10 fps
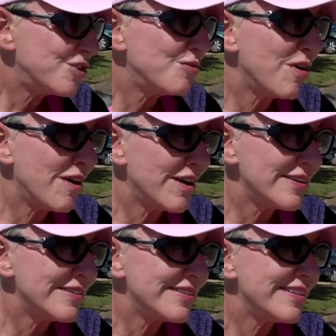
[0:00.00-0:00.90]
to
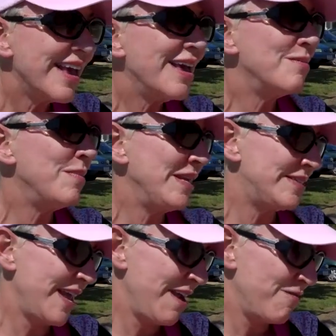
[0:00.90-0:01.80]
us, means
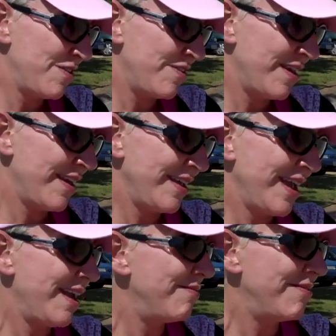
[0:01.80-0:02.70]
everything,
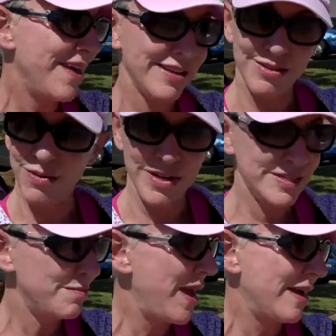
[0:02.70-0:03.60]
and that's what it's
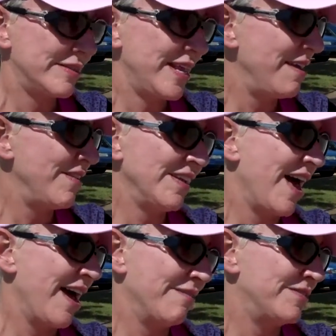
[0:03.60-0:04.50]
about, saving
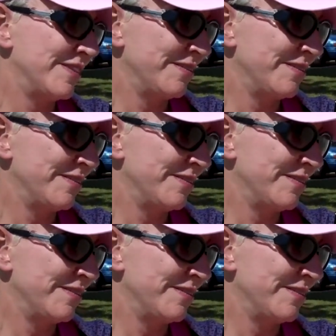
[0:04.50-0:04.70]
lives.